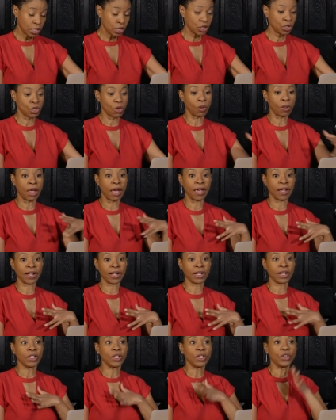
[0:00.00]
So
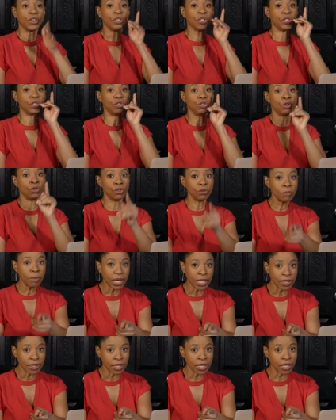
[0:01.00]
like, you
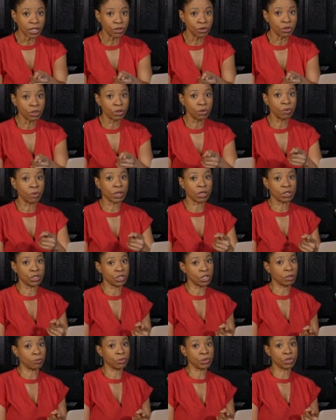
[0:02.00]
may think you can wear a
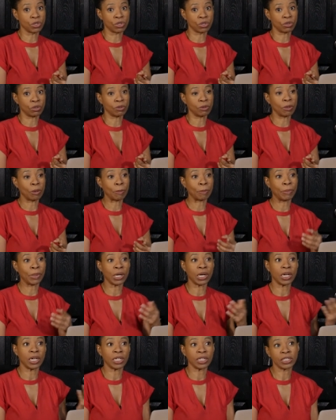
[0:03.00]
jumper suit,
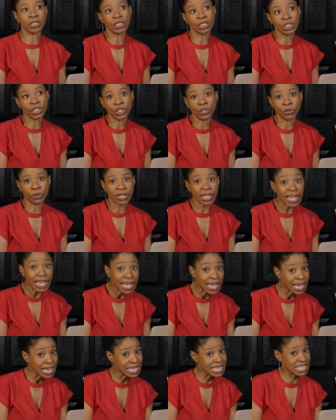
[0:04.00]
but you
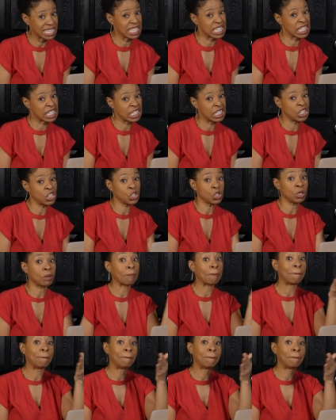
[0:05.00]
can't because your